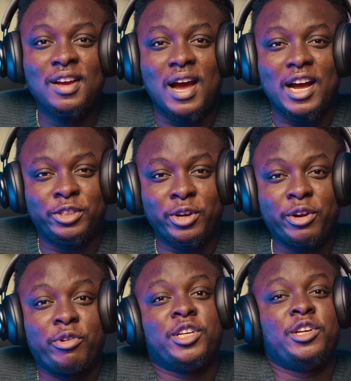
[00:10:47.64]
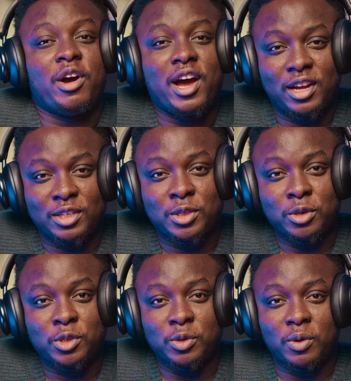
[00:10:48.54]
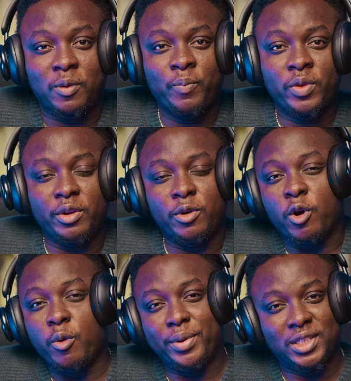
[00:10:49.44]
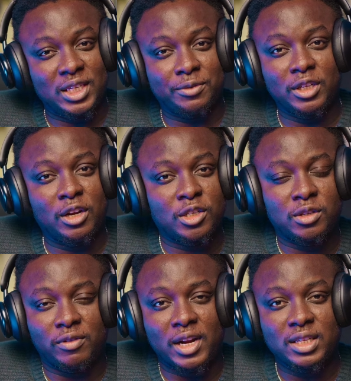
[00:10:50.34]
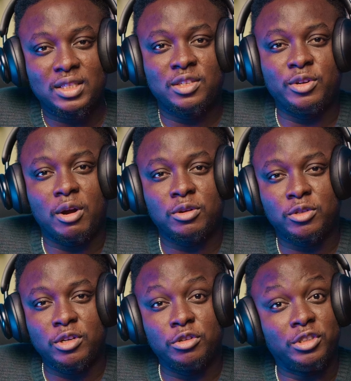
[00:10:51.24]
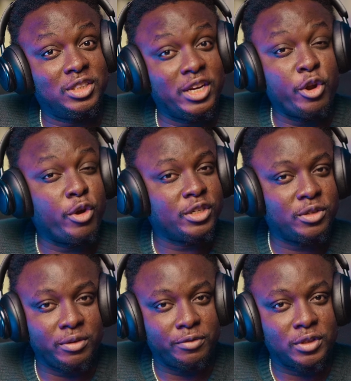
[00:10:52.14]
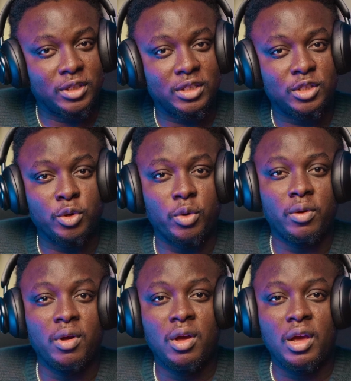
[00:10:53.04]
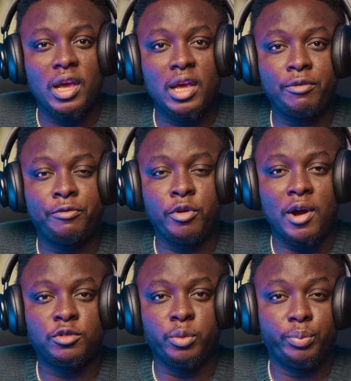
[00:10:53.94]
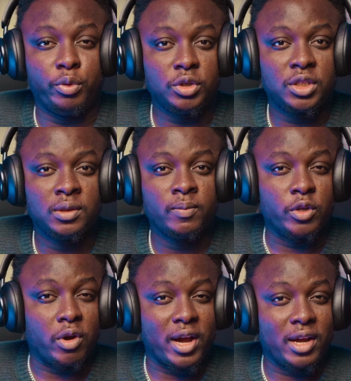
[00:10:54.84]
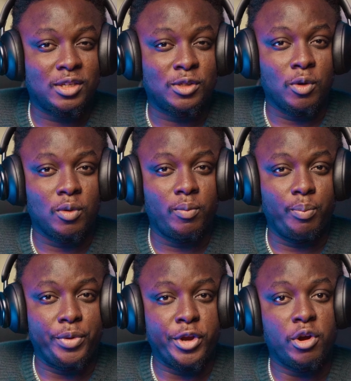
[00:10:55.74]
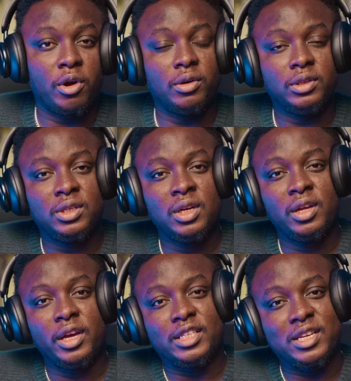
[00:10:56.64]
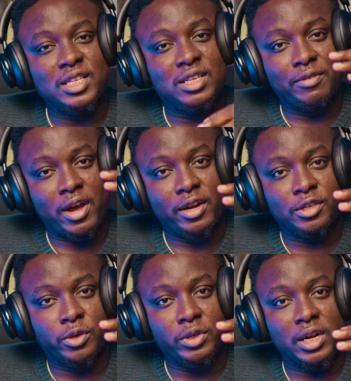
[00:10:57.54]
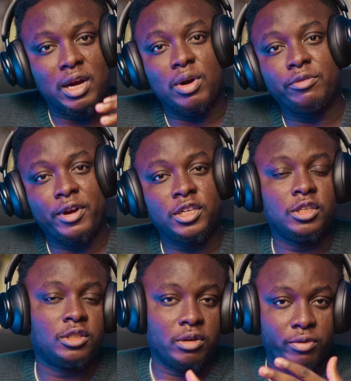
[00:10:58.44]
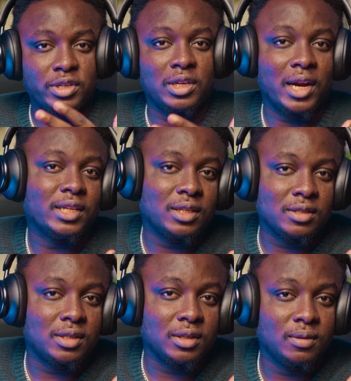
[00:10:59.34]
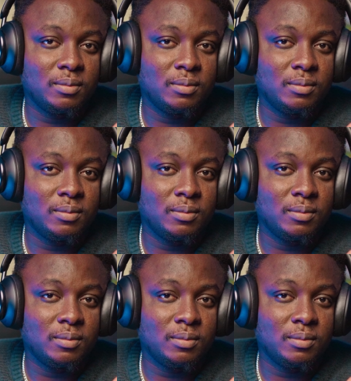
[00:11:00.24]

as you're increasing your ISO to, you know, compensate for the loss of light, you're also introducing noise to the footage. So if you have to push your ISO beyond its native ISO, then I would advise you to increase the light instead.